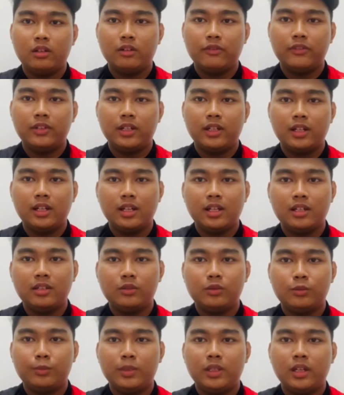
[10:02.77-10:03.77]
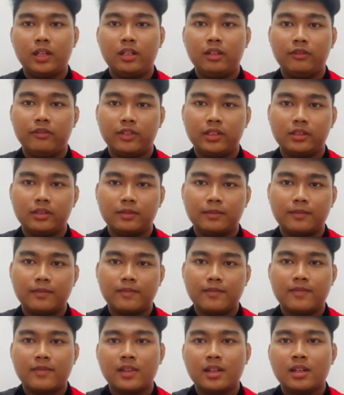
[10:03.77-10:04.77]
of the car to be uneven.
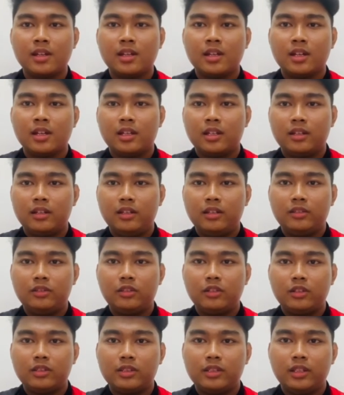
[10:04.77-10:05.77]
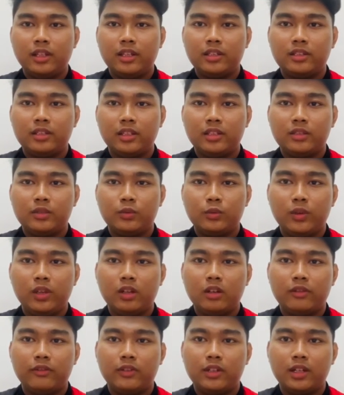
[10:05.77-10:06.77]
This causes the excess weight
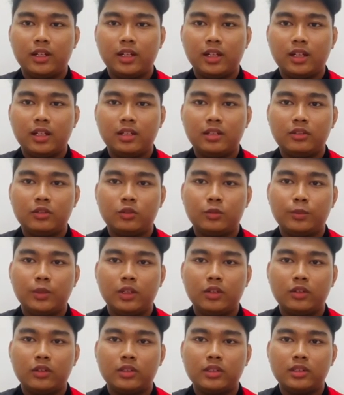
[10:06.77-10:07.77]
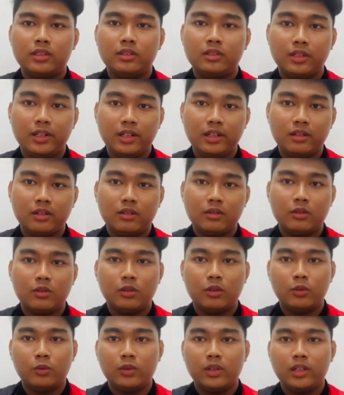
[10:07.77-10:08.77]
of the car to be concentrated
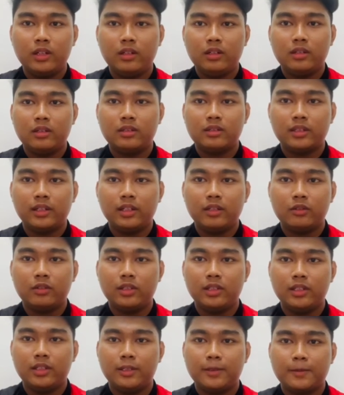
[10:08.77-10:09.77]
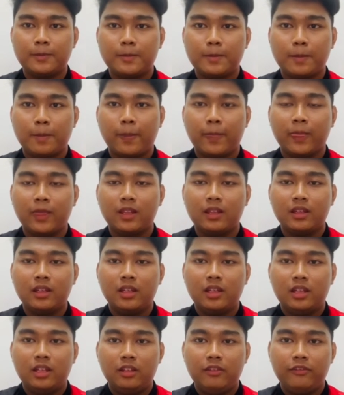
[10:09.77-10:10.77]
on one side only.
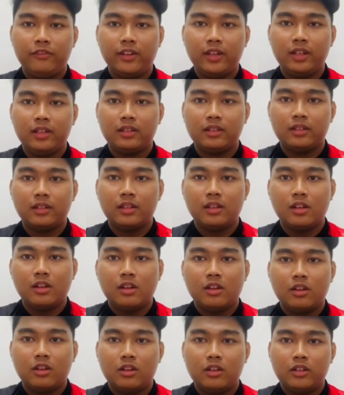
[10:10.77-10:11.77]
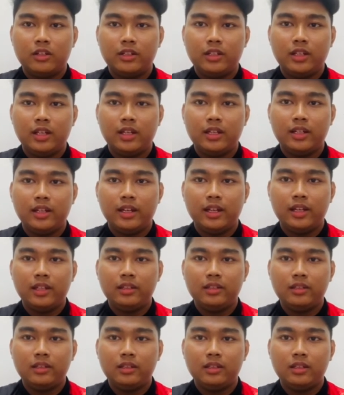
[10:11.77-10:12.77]
In fact, on the other
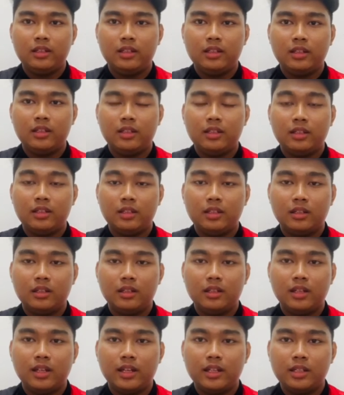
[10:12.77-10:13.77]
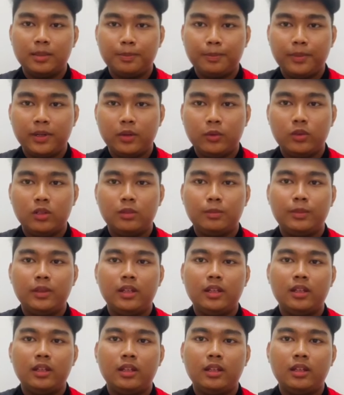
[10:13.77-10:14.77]
hand, the other part will
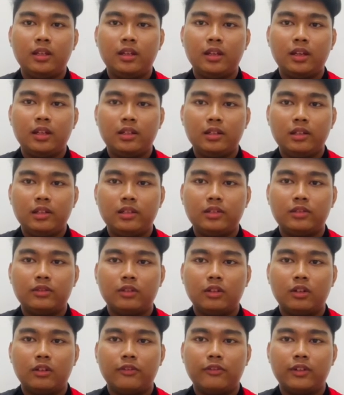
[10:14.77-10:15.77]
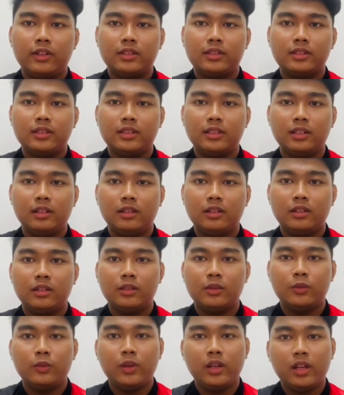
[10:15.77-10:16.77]
be at risk of faster
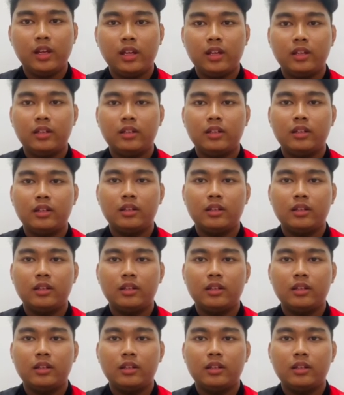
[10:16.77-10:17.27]
wear and